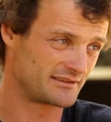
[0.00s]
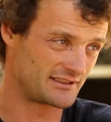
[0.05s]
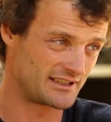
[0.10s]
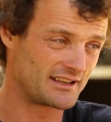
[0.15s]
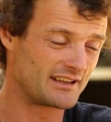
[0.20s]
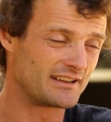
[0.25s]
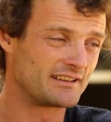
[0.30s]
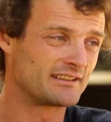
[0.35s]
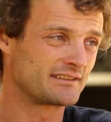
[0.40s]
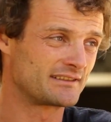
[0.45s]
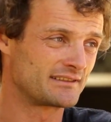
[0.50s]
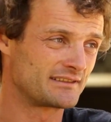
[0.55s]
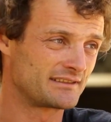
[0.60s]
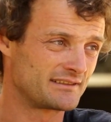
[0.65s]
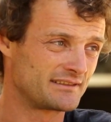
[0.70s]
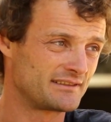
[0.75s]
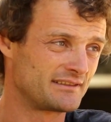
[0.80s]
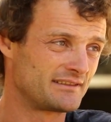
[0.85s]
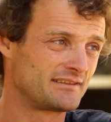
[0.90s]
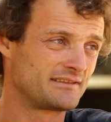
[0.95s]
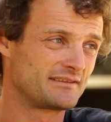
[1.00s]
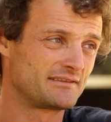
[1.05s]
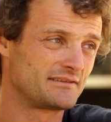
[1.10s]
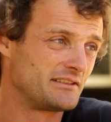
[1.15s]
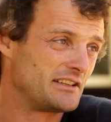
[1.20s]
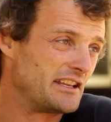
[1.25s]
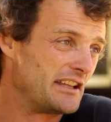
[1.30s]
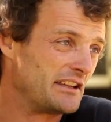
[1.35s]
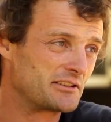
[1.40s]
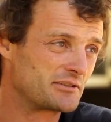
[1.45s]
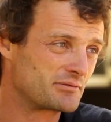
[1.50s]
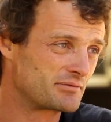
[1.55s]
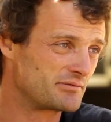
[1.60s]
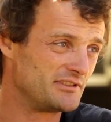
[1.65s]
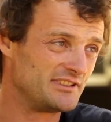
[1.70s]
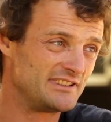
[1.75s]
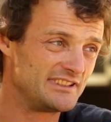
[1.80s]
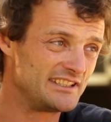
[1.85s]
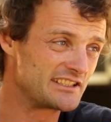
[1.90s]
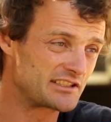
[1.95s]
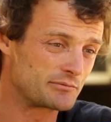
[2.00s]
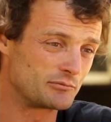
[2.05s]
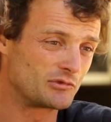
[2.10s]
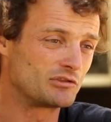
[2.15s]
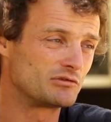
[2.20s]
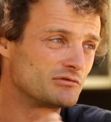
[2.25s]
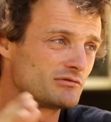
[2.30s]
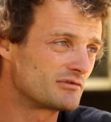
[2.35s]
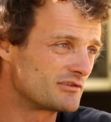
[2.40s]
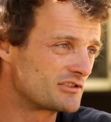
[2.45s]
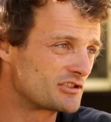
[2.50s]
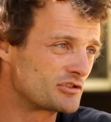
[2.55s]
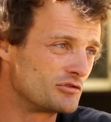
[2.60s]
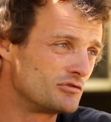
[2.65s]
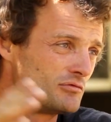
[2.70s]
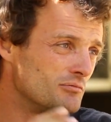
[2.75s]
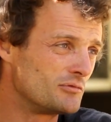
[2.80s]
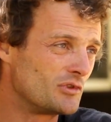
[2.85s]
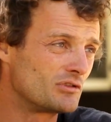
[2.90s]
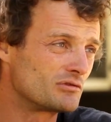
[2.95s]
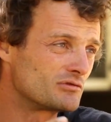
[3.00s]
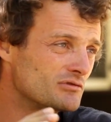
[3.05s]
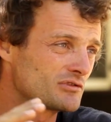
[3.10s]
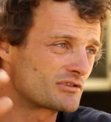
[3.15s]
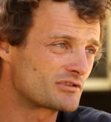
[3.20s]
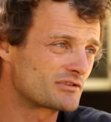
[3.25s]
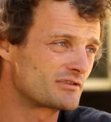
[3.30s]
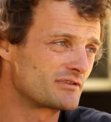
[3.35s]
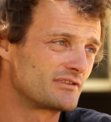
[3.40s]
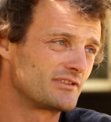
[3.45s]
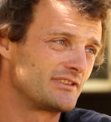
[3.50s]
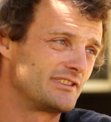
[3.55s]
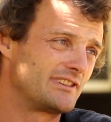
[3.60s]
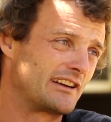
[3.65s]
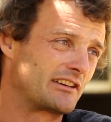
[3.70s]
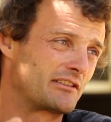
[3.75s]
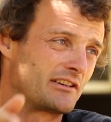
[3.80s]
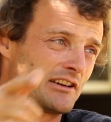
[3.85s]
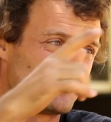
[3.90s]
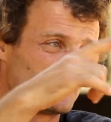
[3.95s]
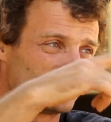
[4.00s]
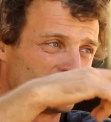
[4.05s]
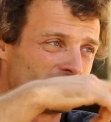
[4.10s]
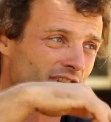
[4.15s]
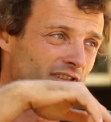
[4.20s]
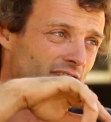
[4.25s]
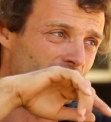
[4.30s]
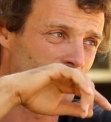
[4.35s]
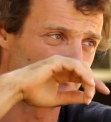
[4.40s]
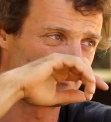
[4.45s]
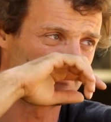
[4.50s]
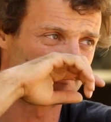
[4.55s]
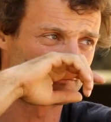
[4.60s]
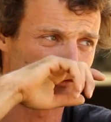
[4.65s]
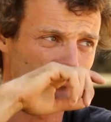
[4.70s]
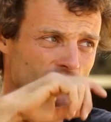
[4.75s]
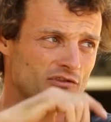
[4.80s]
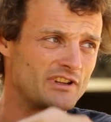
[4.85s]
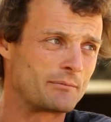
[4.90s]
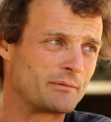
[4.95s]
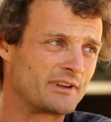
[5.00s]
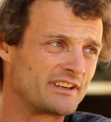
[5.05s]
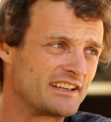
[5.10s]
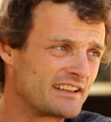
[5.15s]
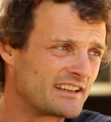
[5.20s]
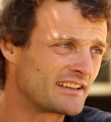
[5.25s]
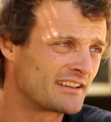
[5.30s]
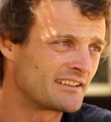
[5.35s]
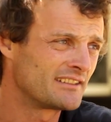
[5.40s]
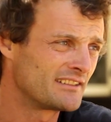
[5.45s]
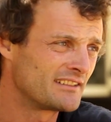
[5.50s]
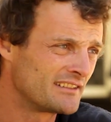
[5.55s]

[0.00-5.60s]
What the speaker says: Yeah, like this month, 2 months around South America.